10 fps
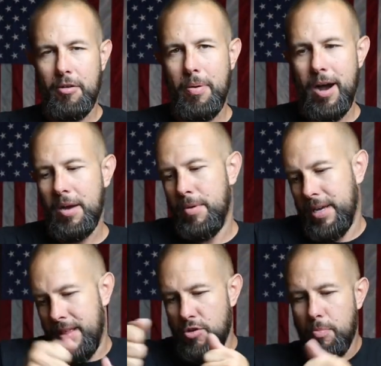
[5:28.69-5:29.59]
pocketbook
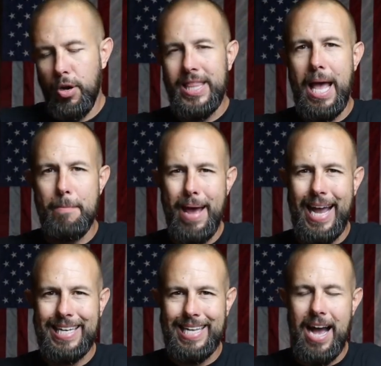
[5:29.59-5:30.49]
and then you put that
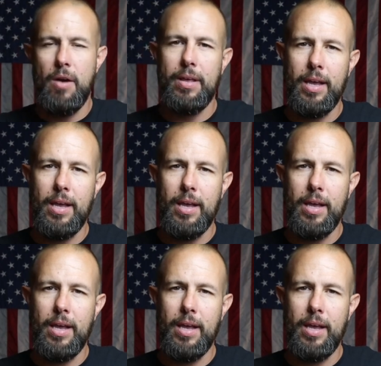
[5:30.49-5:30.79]
bag down.